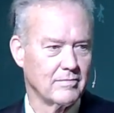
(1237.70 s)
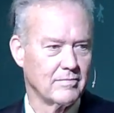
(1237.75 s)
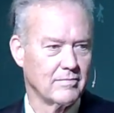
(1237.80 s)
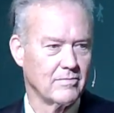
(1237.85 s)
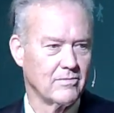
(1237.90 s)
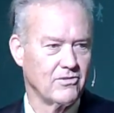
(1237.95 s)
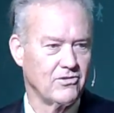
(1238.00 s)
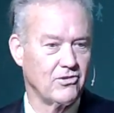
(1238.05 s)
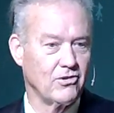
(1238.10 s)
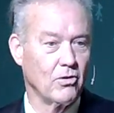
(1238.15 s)

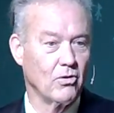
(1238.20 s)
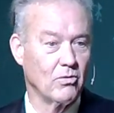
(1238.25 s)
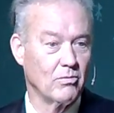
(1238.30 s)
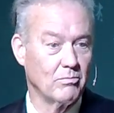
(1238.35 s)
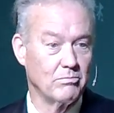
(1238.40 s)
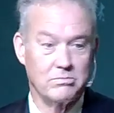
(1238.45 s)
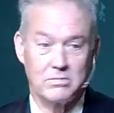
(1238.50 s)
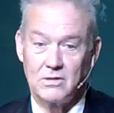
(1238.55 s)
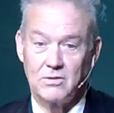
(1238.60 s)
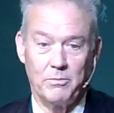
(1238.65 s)
So
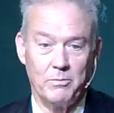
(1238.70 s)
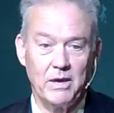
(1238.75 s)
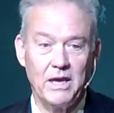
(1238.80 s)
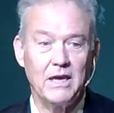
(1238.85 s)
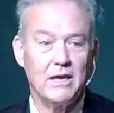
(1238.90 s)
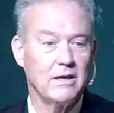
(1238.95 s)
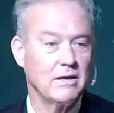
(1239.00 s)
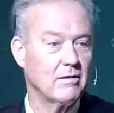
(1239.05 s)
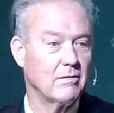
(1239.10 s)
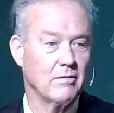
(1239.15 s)
to
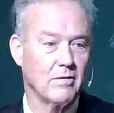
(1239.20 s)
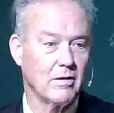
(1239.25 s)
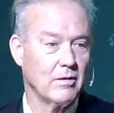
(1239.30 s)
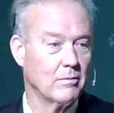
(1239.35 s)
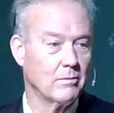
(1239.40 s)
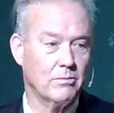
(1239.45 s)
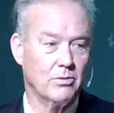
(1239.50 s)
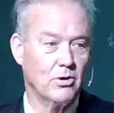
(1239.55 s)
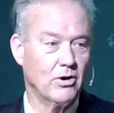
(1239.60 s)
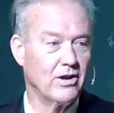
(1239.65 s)
me,
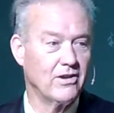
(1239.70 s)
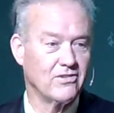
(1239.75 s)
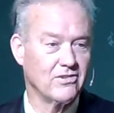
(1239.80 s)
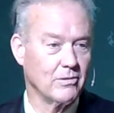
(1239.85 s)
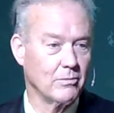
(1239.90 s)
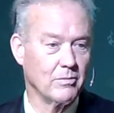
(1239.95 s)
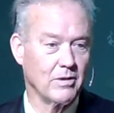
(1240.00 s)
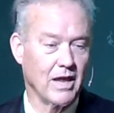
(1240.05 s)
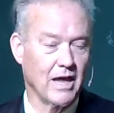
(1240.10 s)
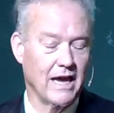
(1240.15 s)

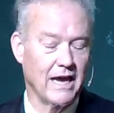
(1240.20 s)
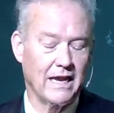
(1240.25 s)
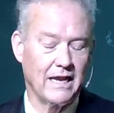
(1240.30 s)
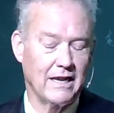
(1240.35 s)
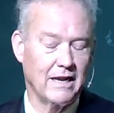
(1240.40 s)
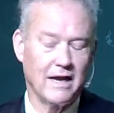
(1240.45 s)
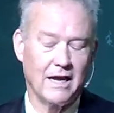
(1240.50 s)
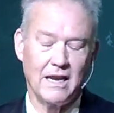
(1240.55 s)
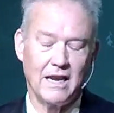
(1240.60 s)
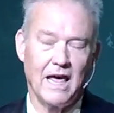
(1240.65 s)
Buddhism
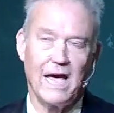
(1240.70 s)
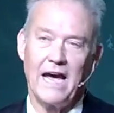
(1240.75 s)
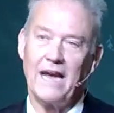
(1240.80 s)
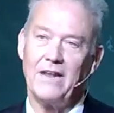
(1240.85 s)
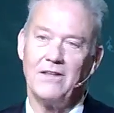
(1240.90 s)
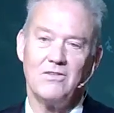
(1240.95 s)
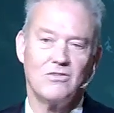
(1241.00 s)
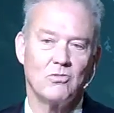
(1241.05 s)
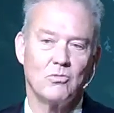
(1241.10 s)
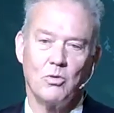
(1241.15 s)

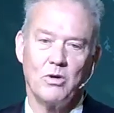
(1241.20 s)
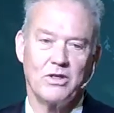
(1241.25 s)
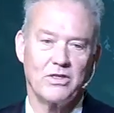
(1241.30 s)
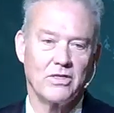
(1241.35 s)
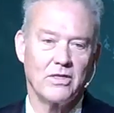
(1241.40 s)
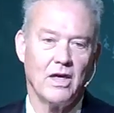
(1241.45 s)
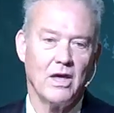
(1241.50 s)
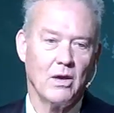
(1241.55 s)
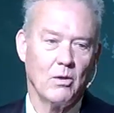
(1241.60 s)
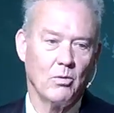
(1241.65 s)
aligns
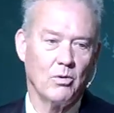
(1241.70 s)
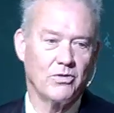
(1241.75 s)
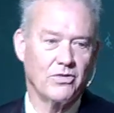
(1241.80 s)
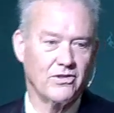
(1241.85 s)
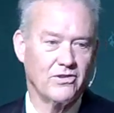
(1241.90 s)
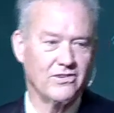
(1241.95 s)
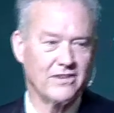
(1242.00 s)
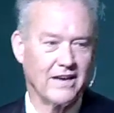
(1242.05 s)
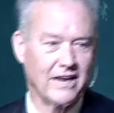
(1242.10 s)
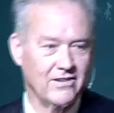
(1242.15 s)
with the
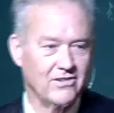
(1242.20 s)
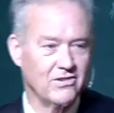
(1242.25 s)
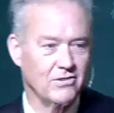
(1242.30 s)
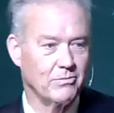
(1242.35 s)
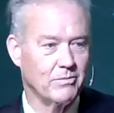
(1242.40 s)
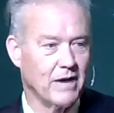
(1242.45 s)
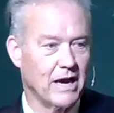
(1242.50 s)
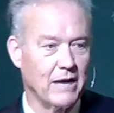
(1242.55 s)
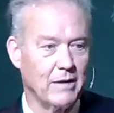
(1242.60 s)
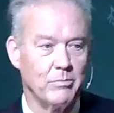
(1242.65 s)
science of
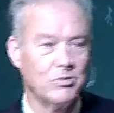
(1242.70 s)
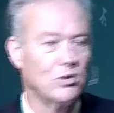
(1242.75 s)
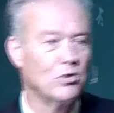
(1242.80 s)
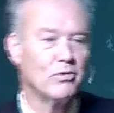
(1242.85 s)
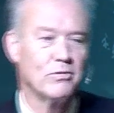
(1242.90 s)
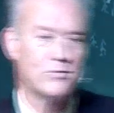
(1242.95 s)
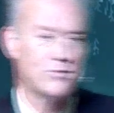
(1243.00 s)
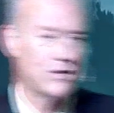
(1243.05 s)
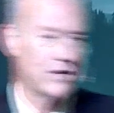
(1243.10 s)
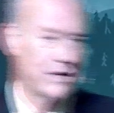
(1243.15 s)
mind
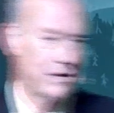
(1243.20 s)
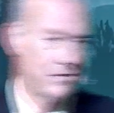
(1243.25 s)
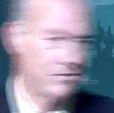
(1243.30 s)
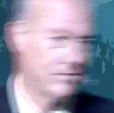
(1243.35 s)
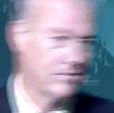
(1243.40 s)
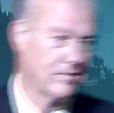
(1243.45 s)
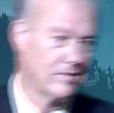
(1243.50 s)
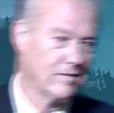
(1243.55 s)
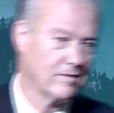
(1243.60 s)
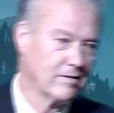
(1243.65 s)
beautifully
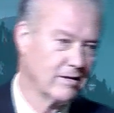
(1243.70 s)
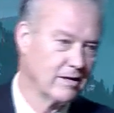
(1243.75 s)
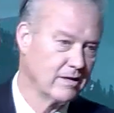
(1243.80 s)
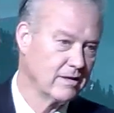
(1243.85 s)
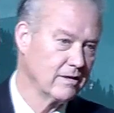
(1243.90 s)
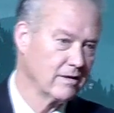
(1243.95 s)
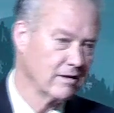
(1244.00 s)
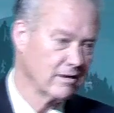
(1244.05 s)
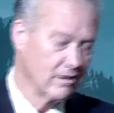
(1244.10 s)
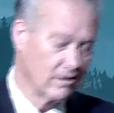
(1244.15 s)

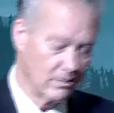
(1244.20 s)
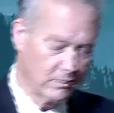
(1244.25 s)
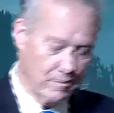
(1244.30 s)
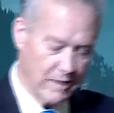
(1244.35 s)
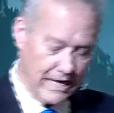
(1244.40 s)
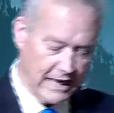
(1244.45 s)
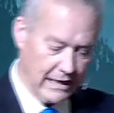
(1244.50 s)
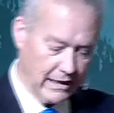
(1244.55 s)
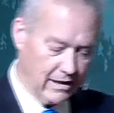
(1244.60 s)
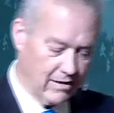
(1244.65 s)
on
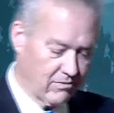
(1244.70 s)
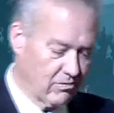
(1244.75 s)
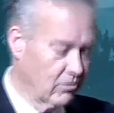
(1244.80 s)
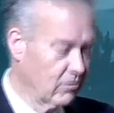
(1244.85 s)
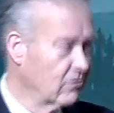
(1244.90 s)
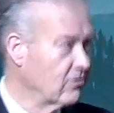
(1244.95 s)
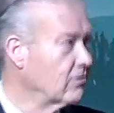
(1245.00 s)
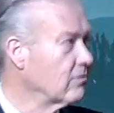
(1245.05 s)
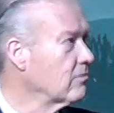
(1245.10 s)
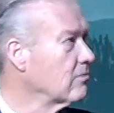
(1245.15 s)
many levels.